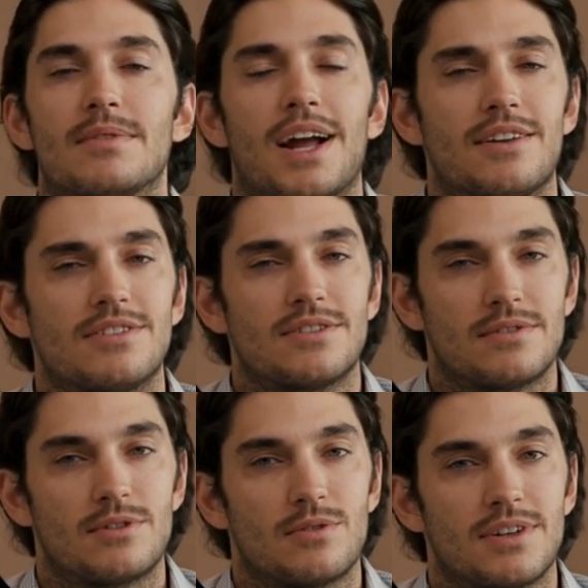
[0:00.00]
Next,
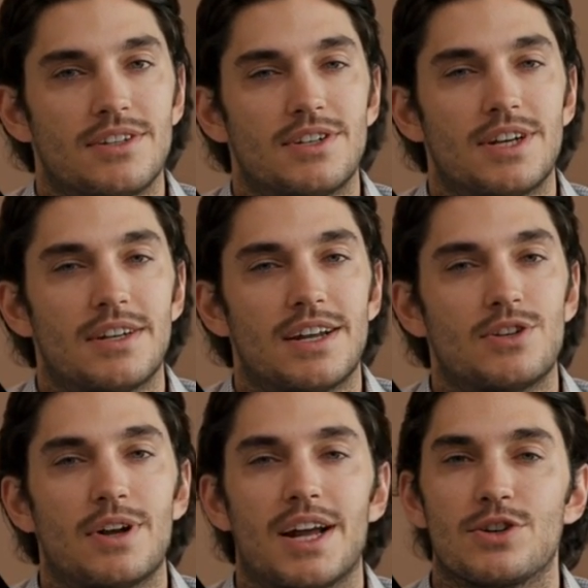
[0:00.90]
you'll need to
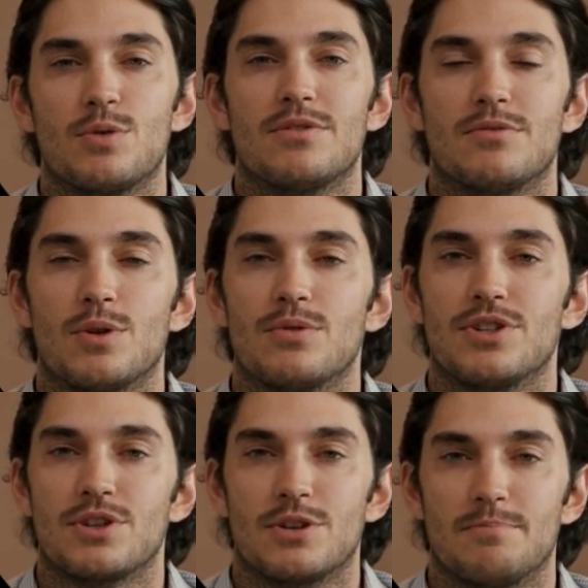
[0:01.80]
connect your Android phone
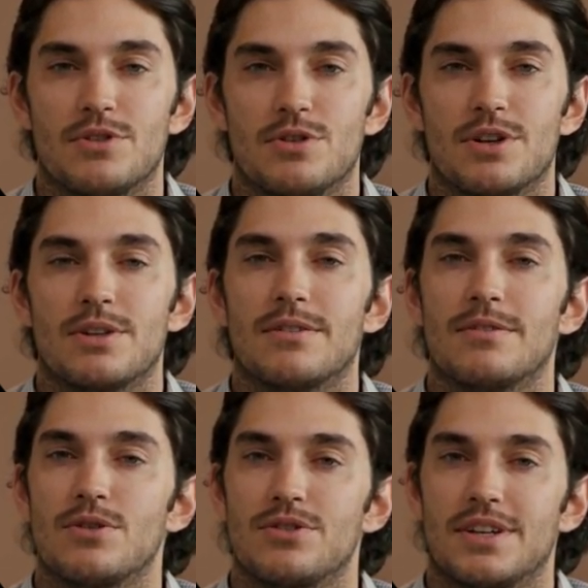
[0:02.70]
to your computer
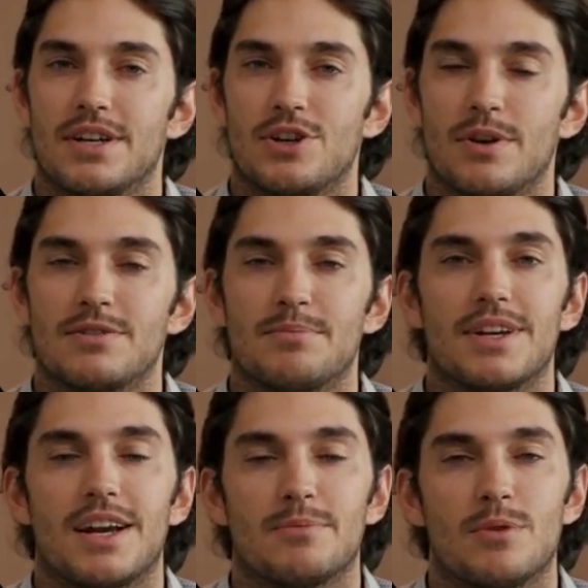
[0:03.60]
using a USB
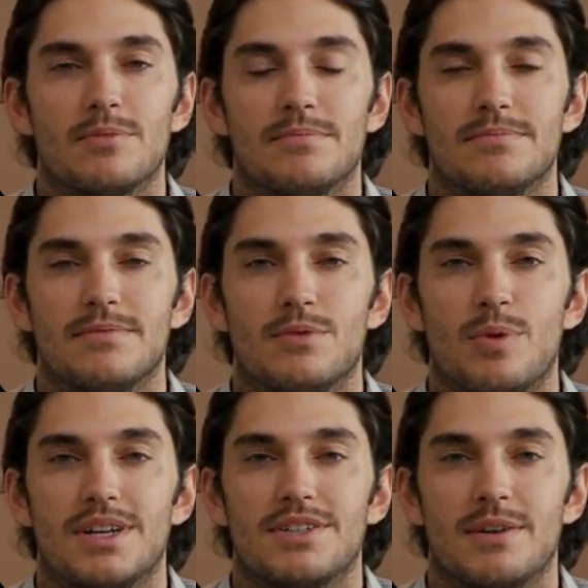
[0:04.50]
cable.
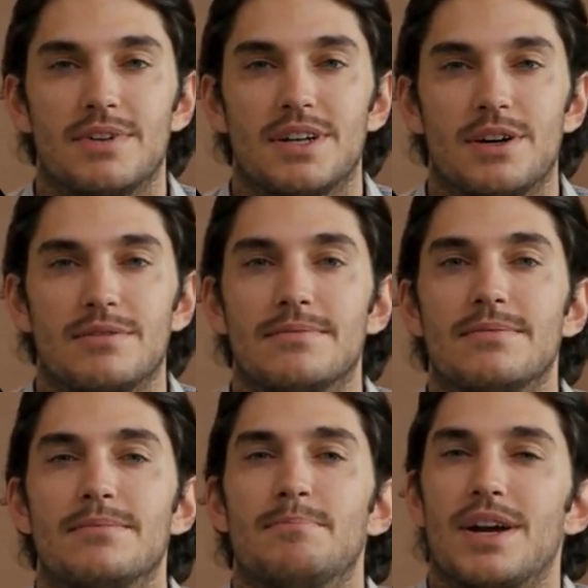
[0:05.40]
Quick tip here,
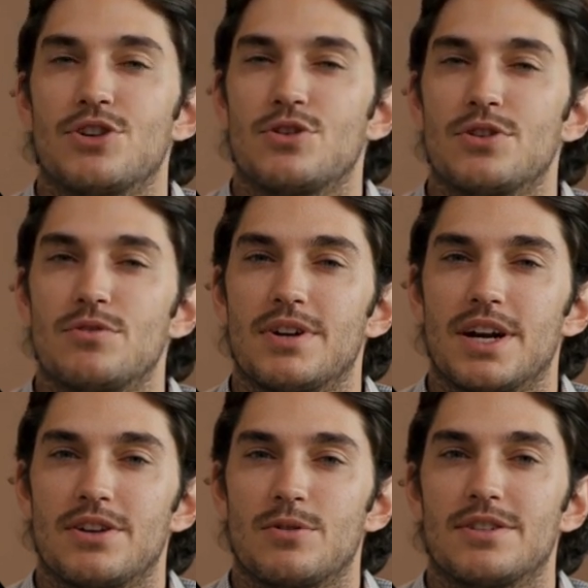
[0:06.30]
make sure you've
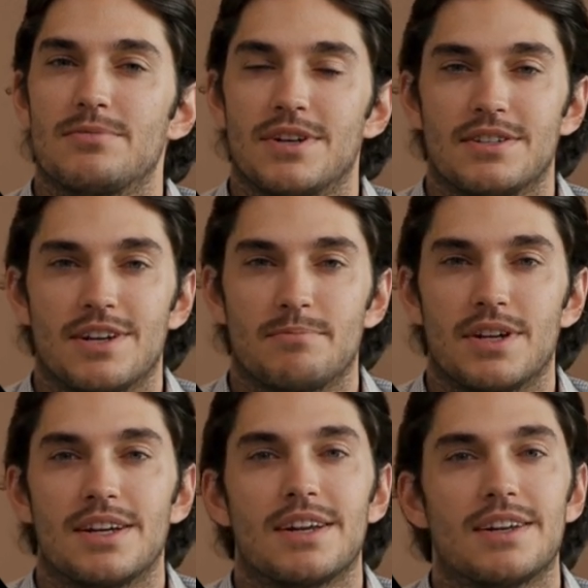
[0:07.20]
got USB
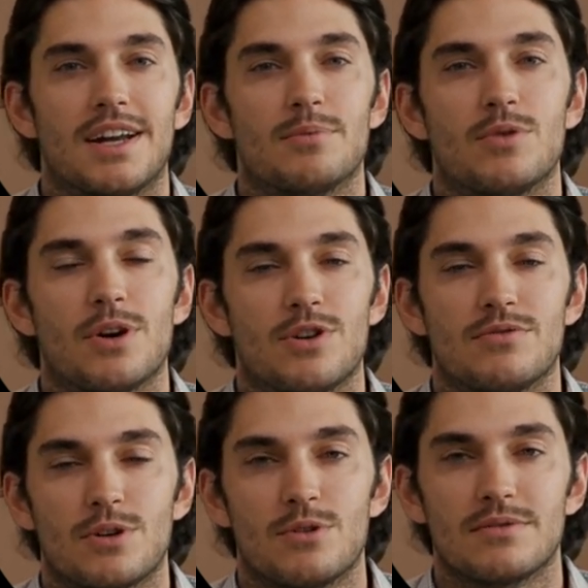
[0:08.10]
debugging enabled on your
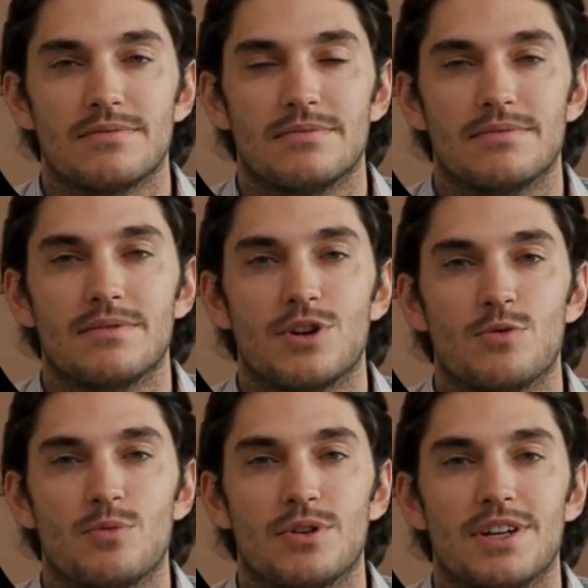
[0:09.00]
phone.
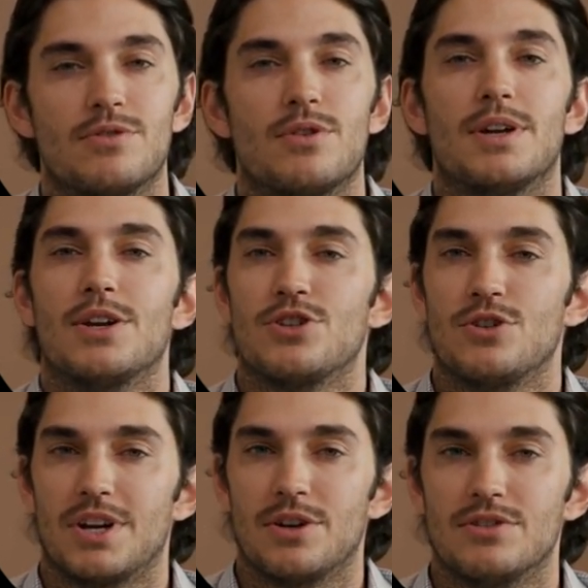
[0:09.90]
Don't worry if you're not
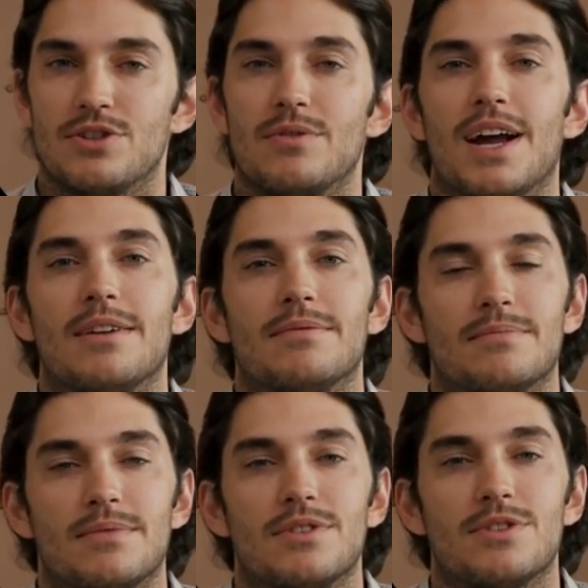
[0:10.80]
sure how to do that,
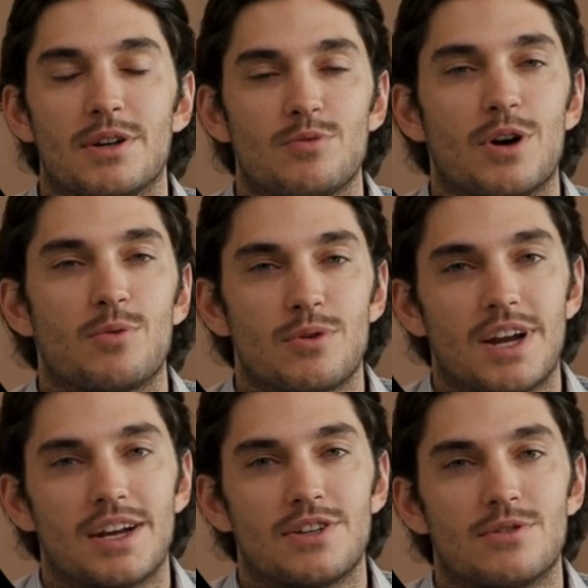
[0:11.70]
the software will
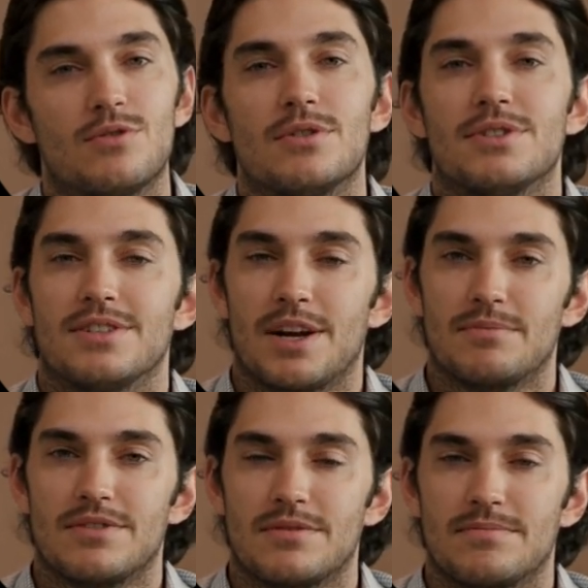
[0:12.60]
guide you through the
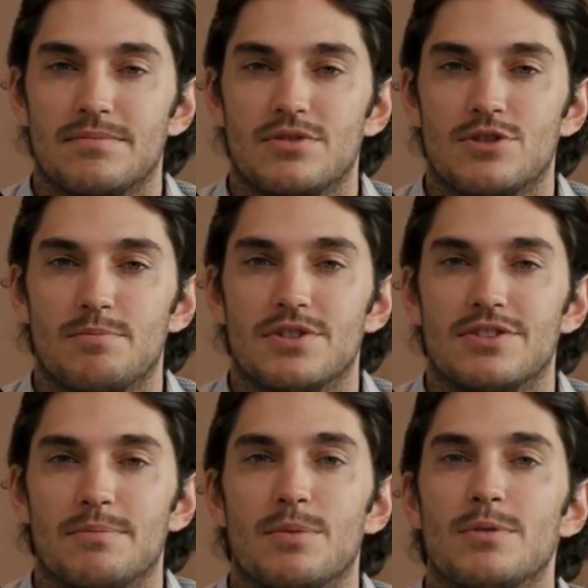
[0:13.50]
steps. Super
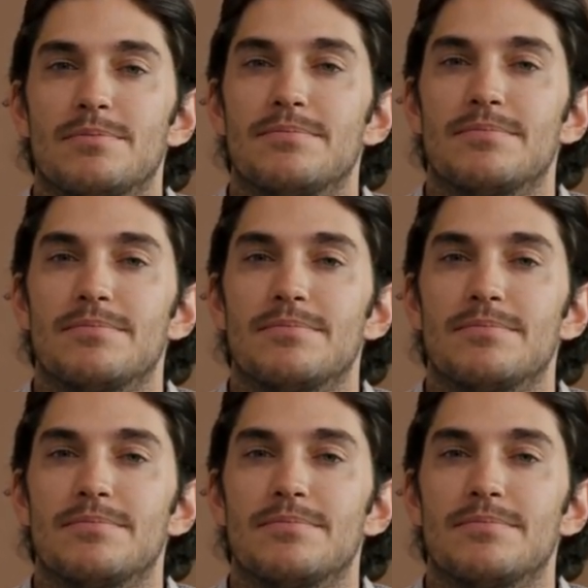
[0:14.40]
simple.